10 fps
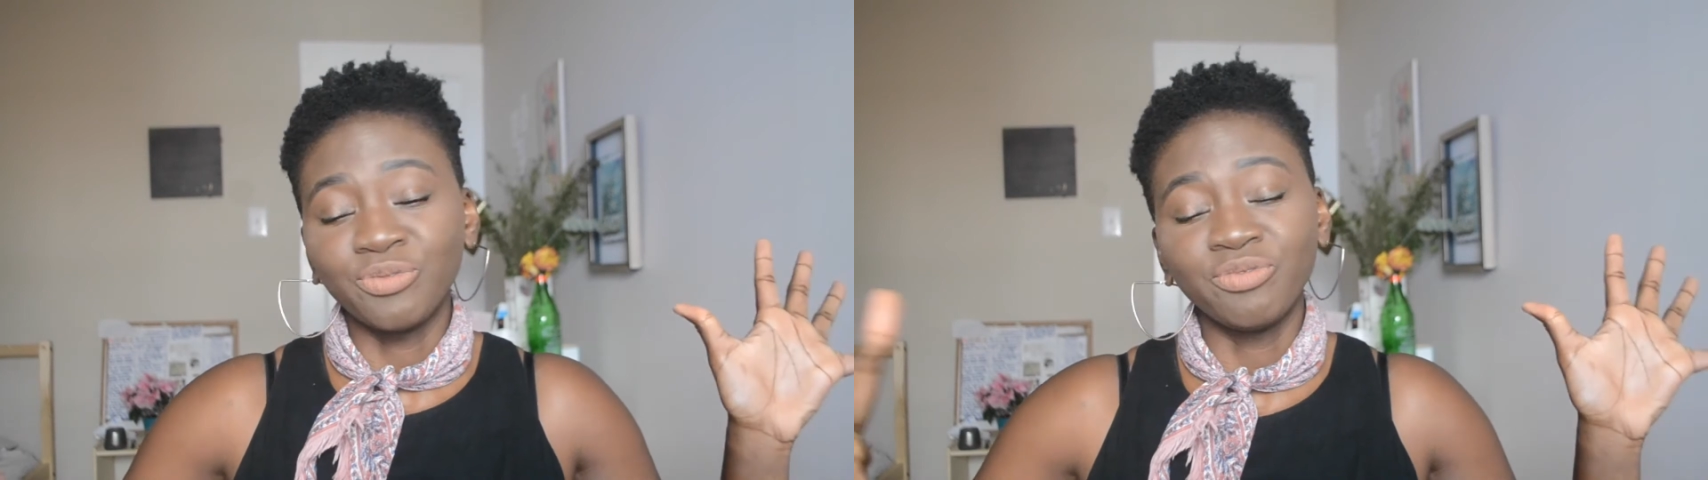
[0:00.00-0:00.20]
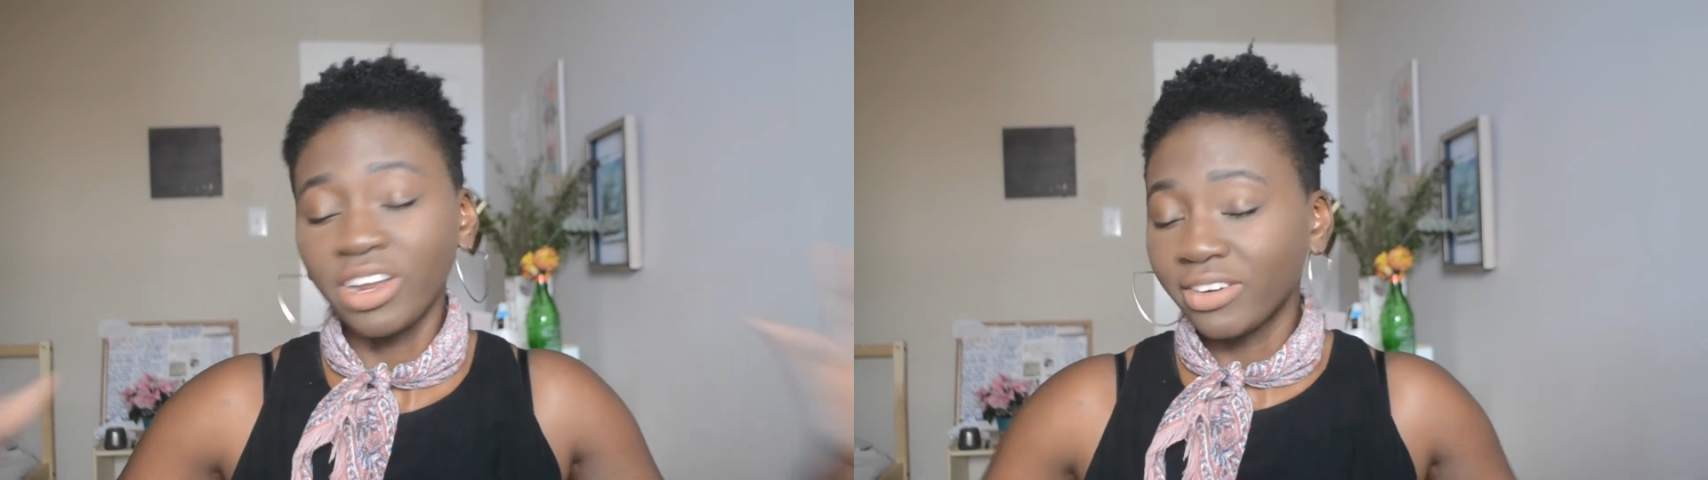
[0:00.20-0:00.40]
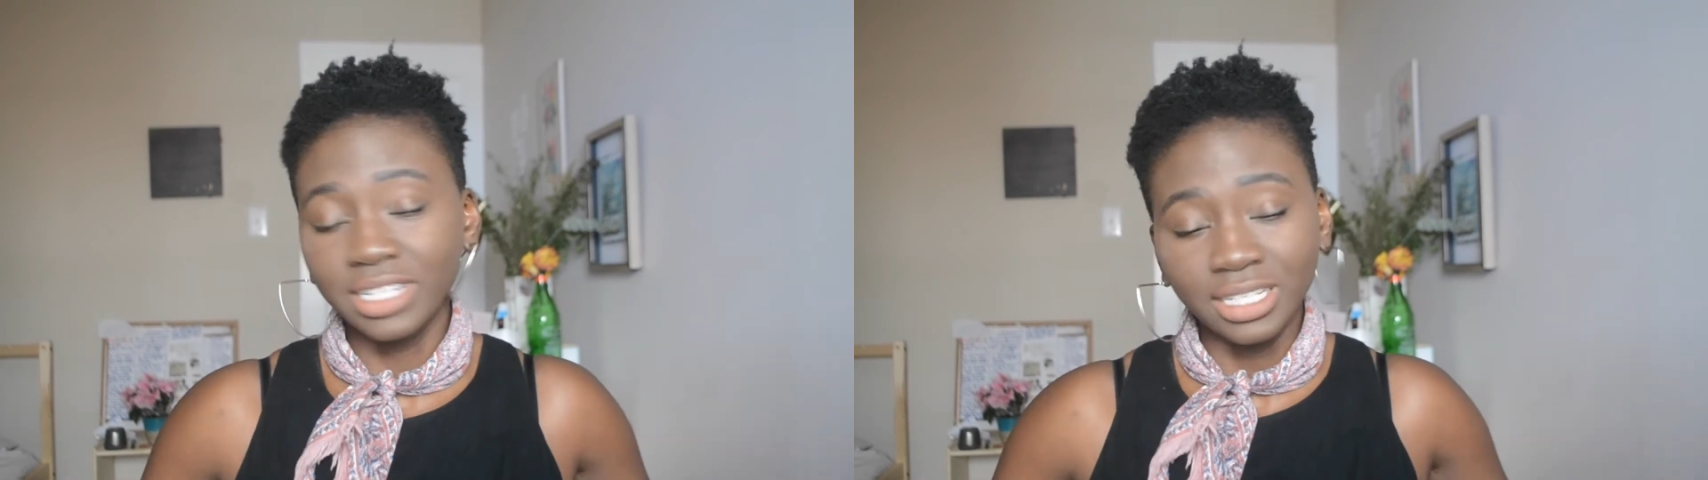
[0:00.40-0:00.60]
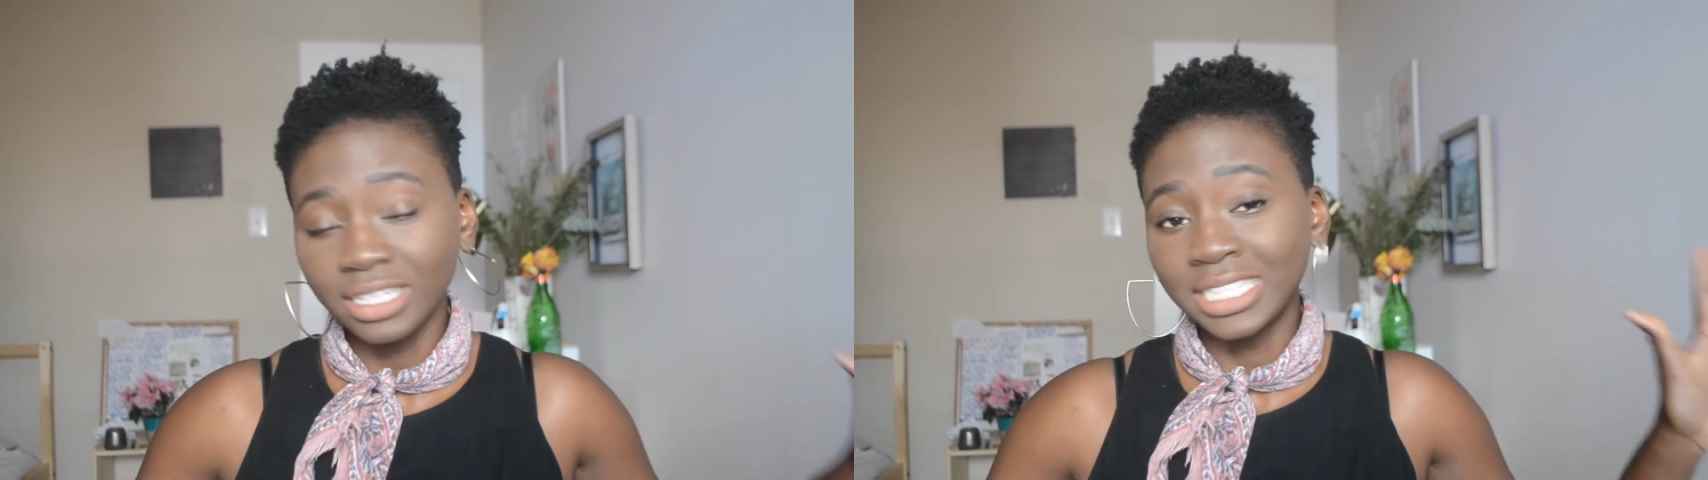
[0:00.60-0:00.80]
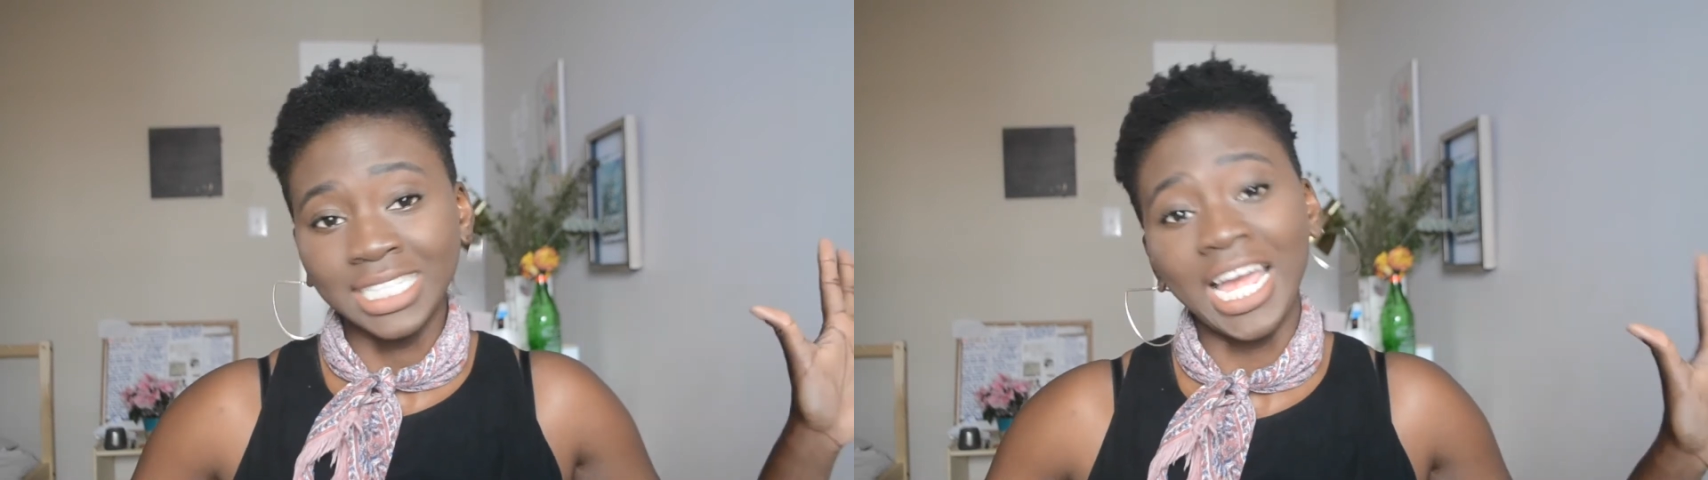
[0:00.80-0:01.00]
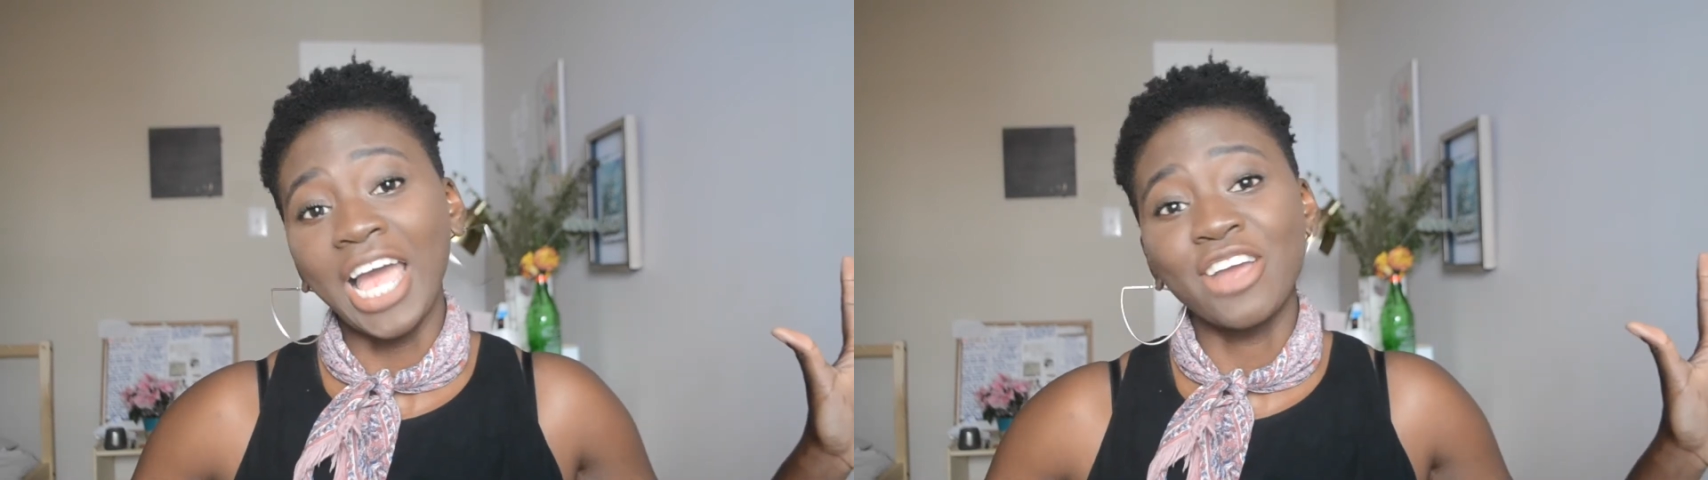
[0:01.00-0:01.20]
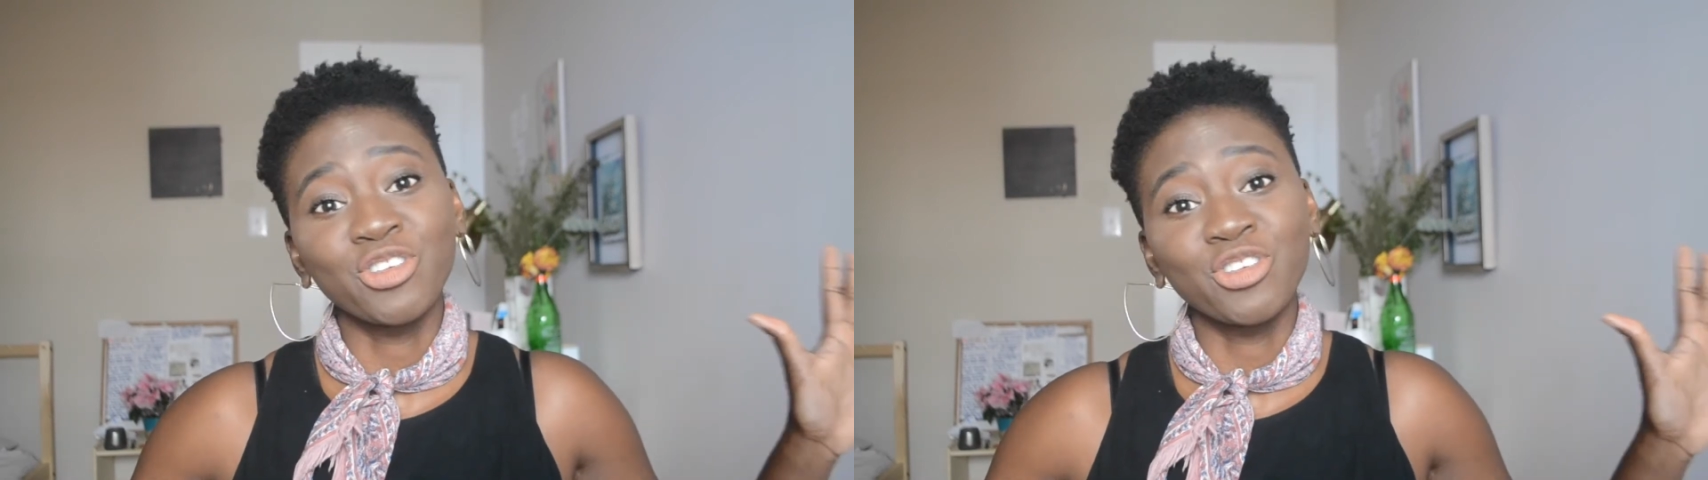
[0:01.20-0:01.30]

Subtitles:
very not